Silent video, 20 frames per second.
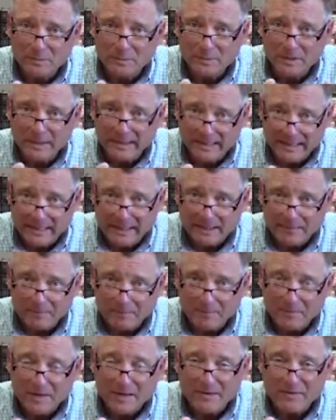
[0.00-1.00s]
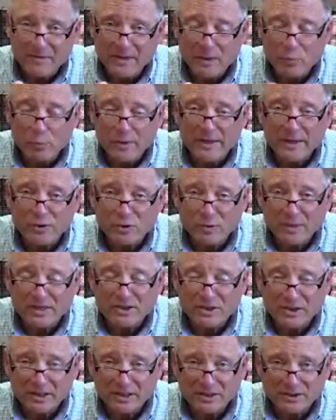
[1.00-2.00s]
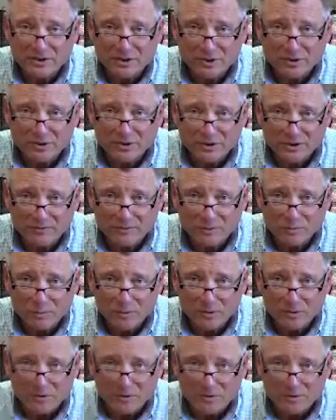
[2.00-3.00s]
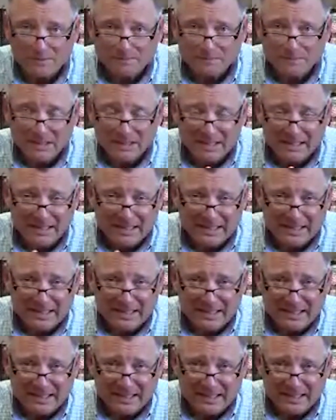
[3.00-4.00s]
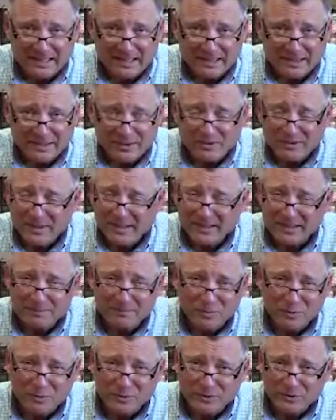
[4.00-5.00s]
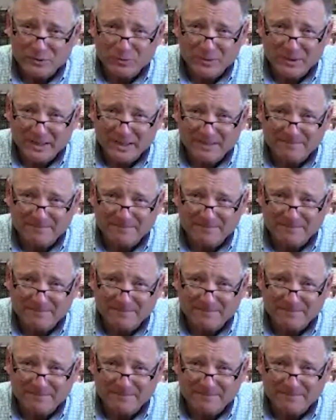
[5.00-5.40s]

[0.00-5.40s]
him that we address the concerns of the world. Don't let them pull you away.